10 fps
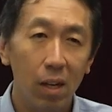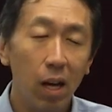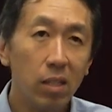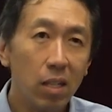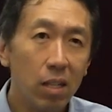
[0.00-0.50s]

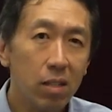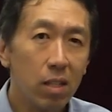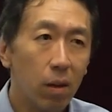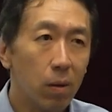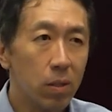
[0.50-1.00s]
And then I
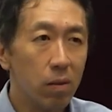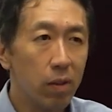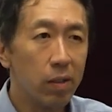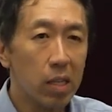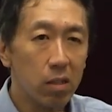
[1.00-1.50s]
see also
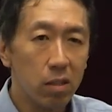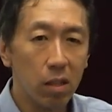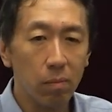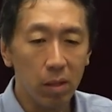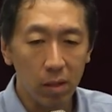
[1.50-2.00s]
very
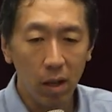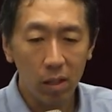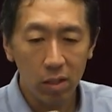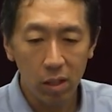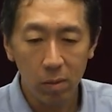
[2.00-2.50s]
interesting
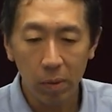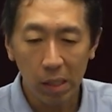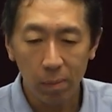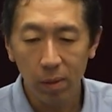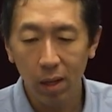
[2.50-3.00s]
methodologies
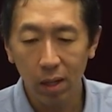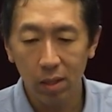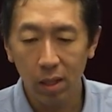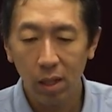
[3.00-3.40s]
being applied.